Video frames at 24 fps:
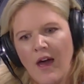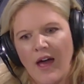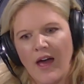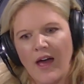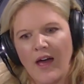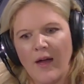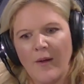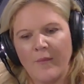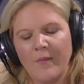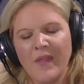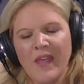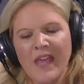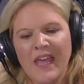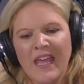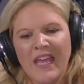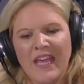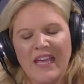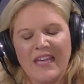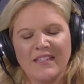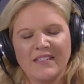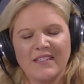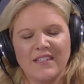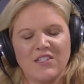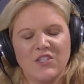Um,
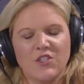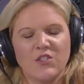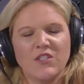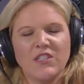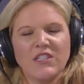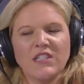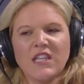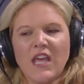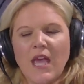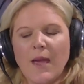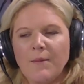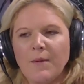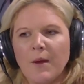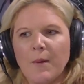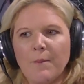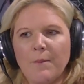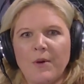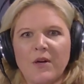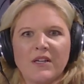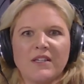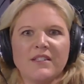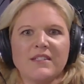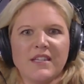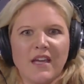he says you slam your
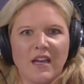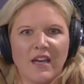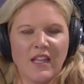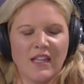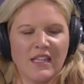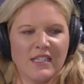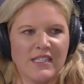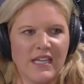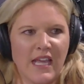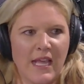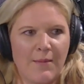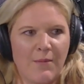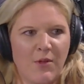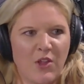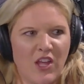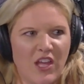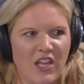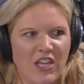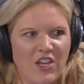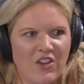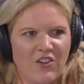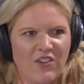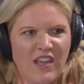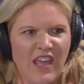books down on the table
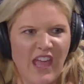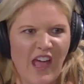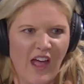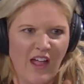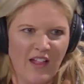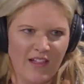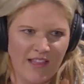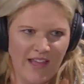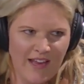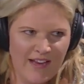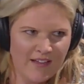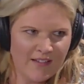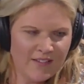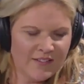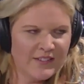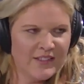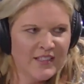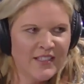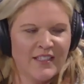and you yell like